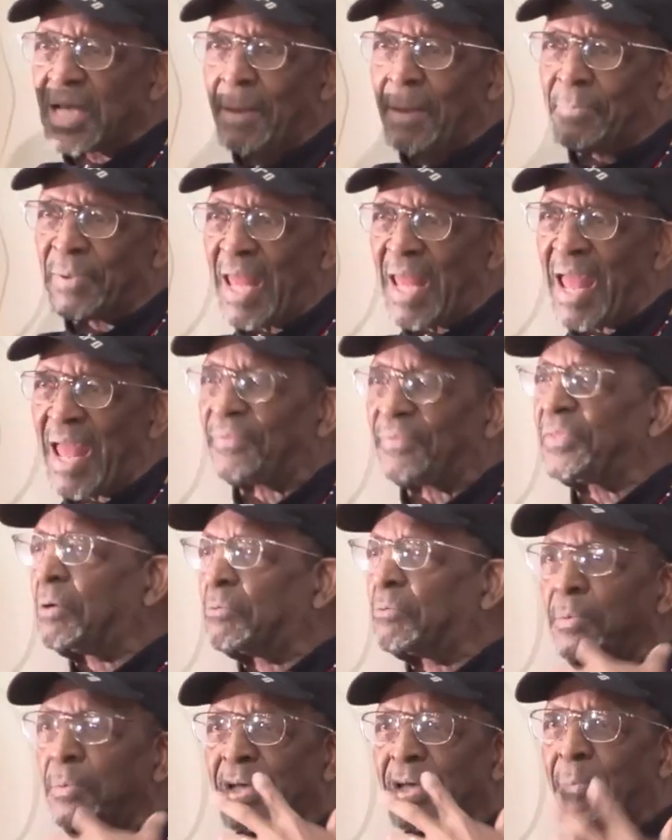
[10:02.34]
up and ethnic
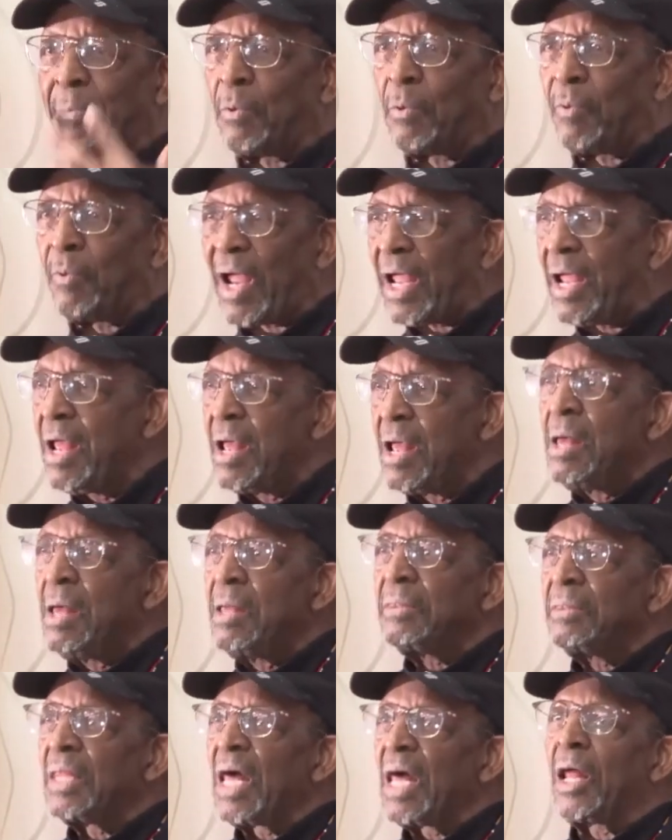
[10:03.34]
groups up in a way
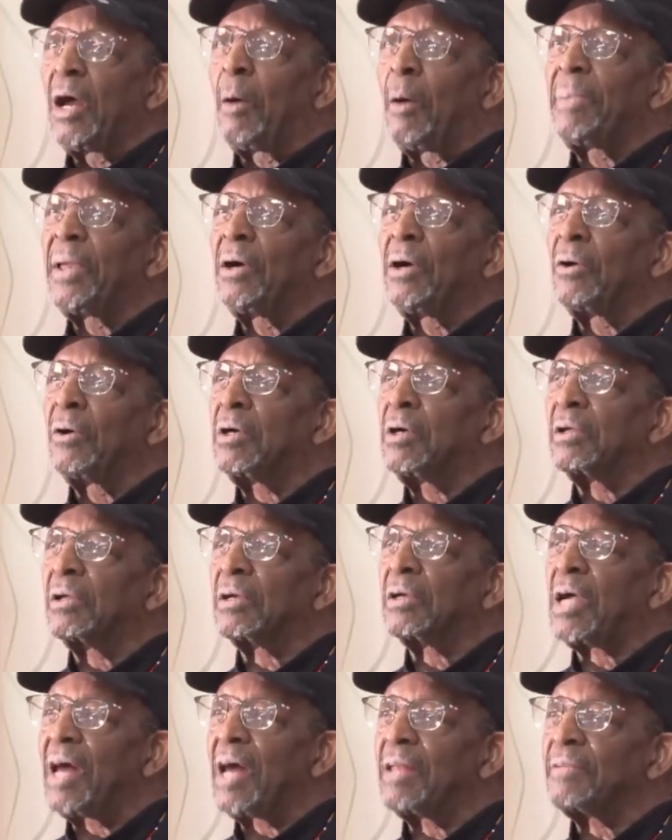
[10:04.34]
that help build
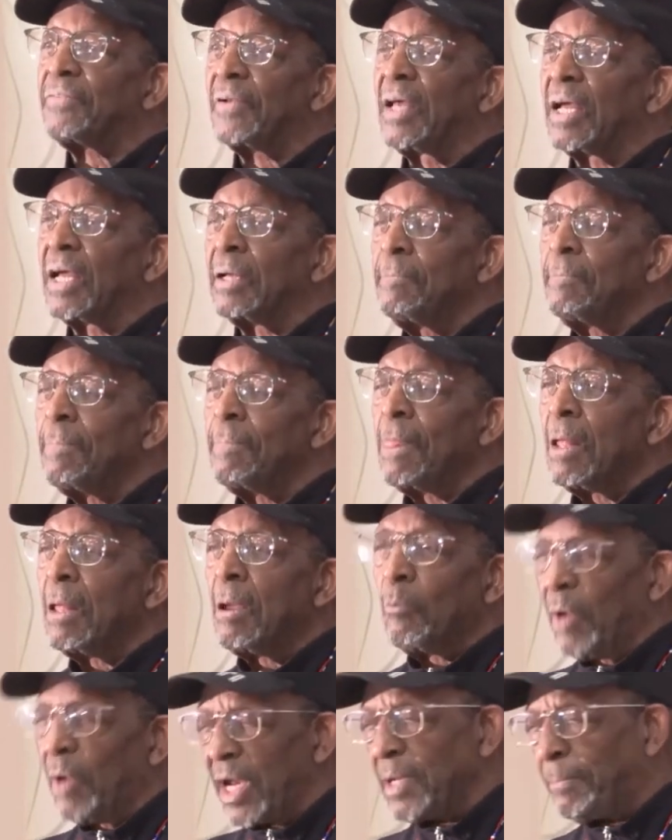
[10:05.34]
conflict.
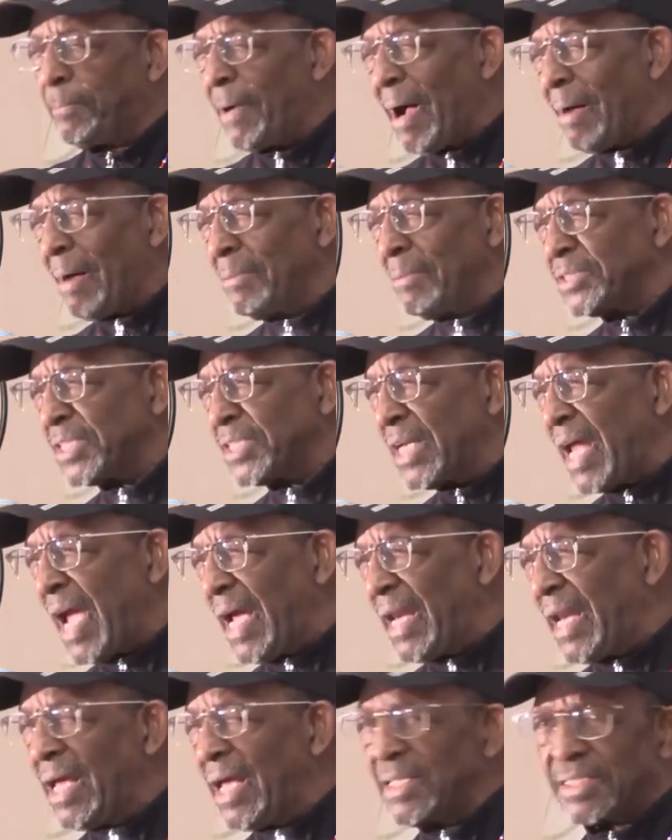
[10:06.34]
One of the problems in
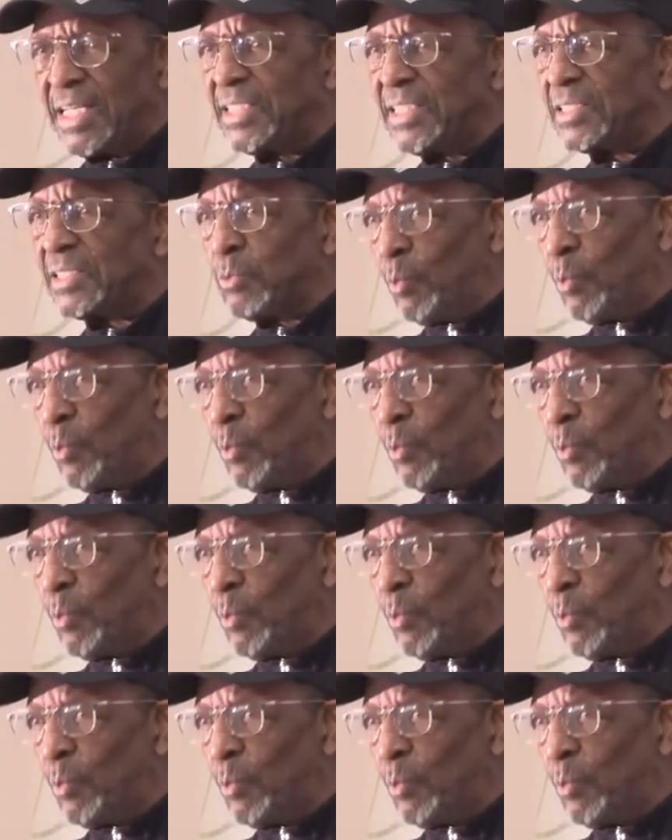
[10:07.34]
Haiti is these